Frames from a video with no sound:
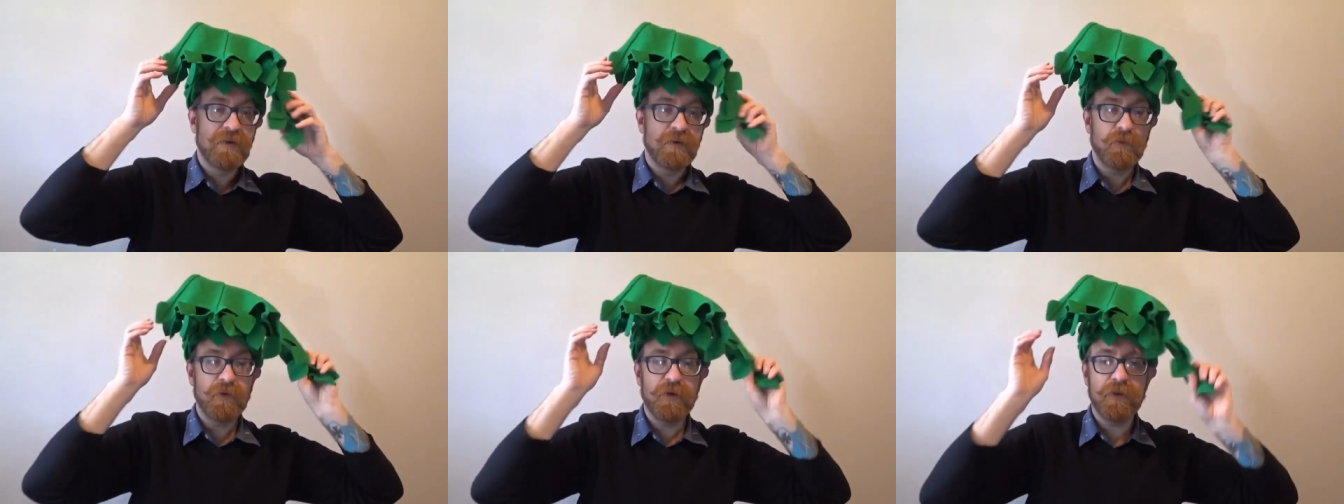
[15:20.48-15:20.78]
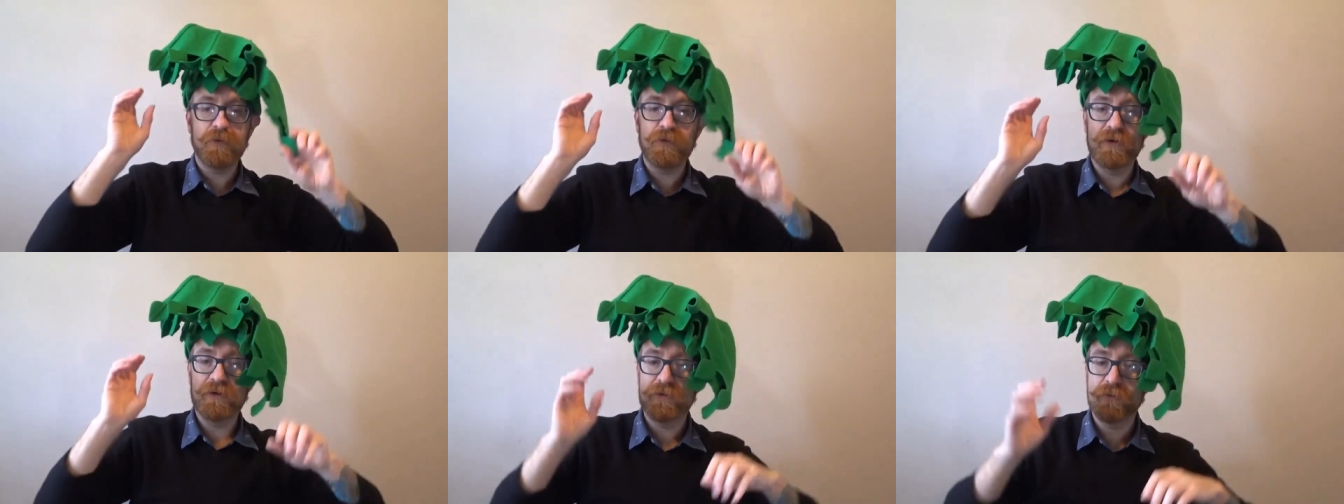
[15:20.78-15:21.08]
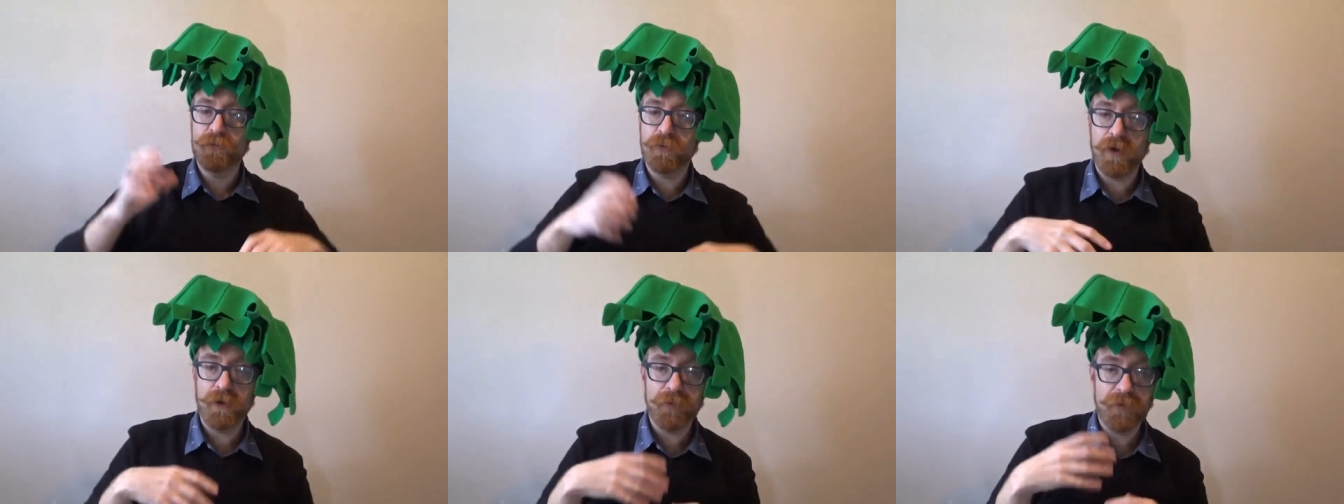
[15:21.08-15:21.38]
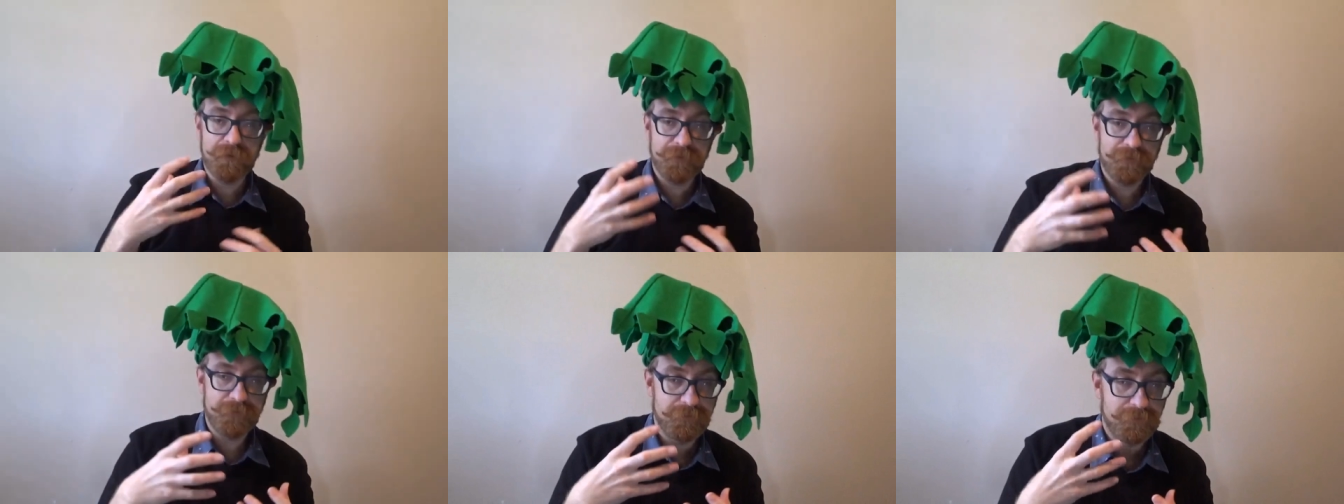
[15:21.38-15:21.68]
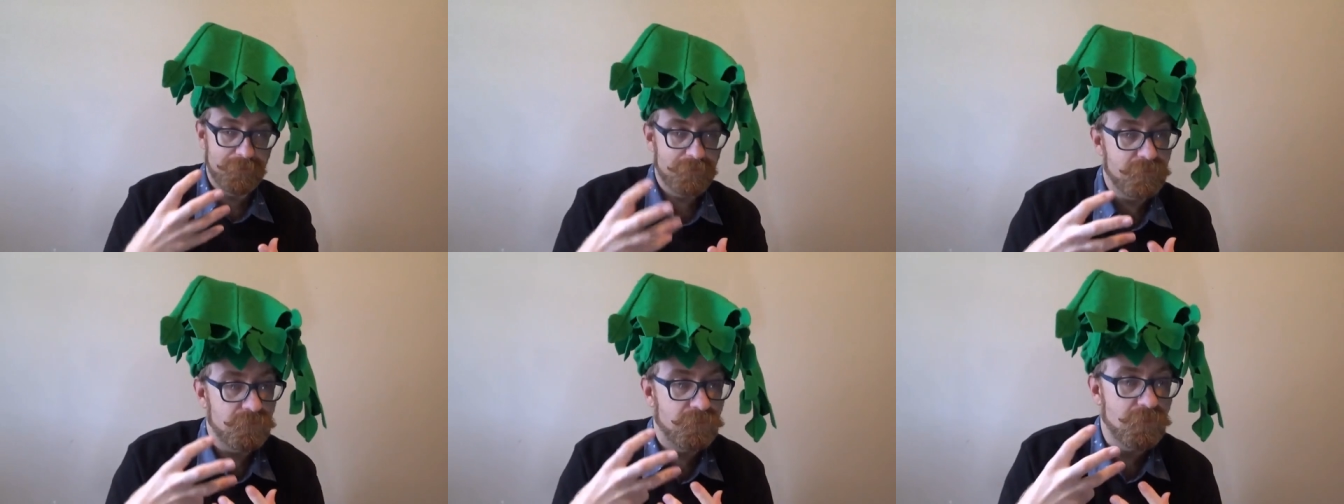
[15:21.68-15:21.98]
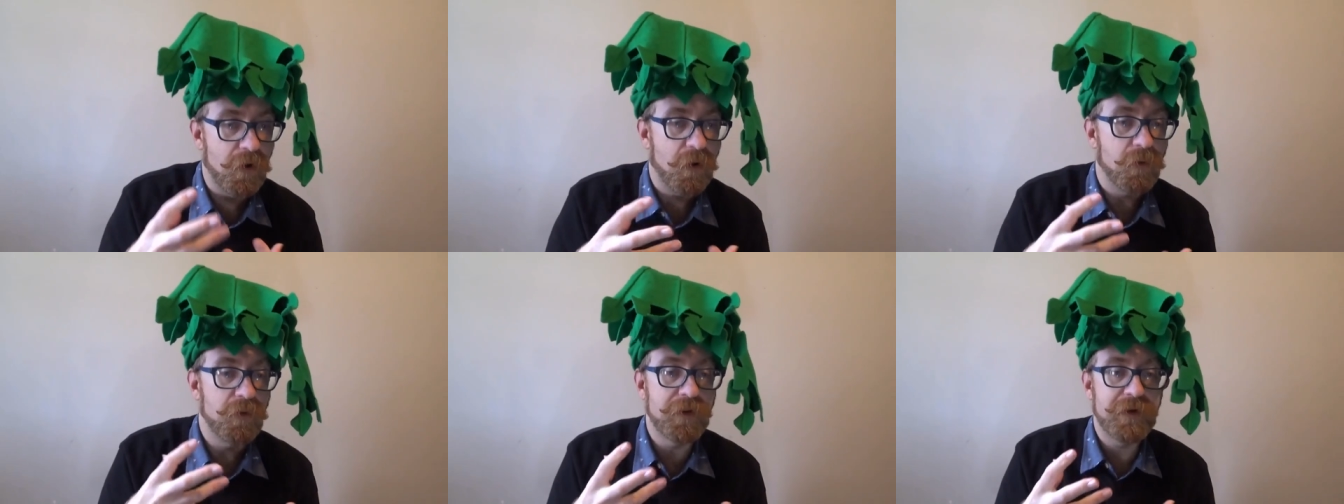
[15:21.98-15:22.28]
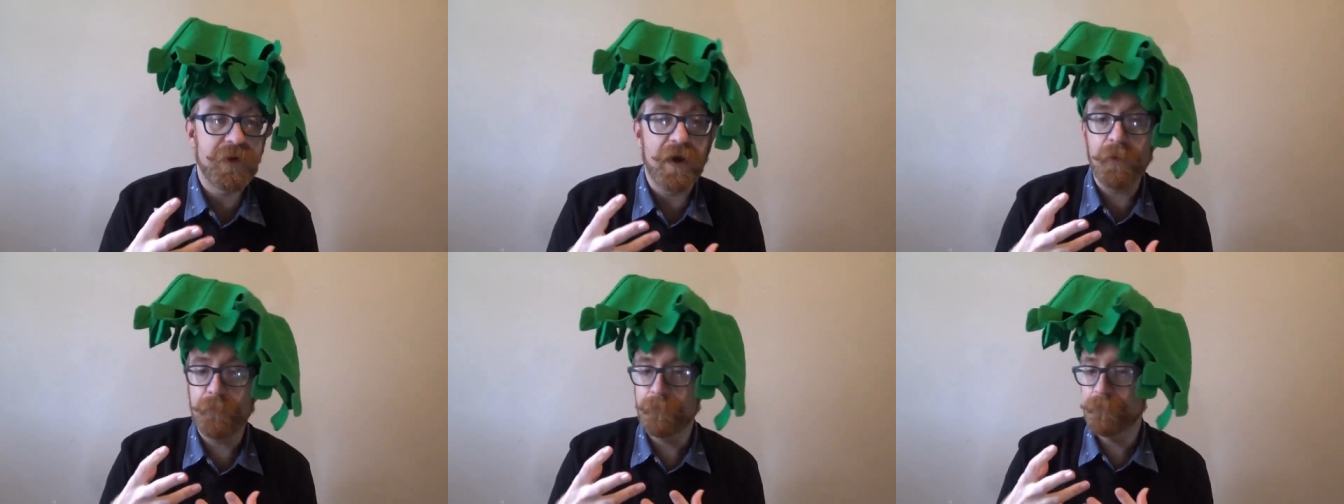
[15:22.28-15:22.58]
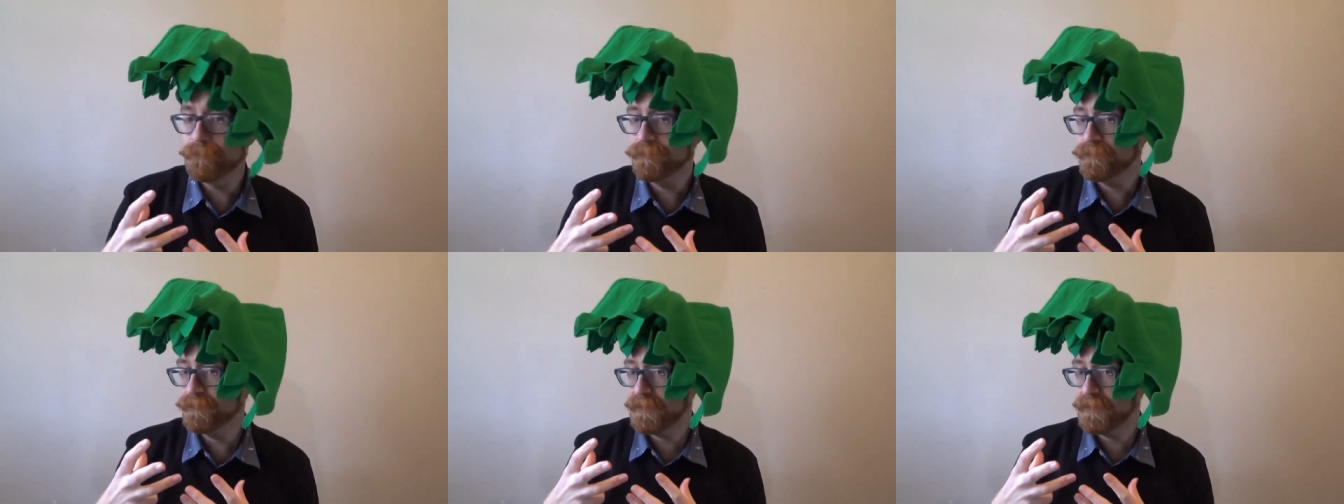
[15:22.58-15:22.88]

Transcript: one of the reasons why we roll it up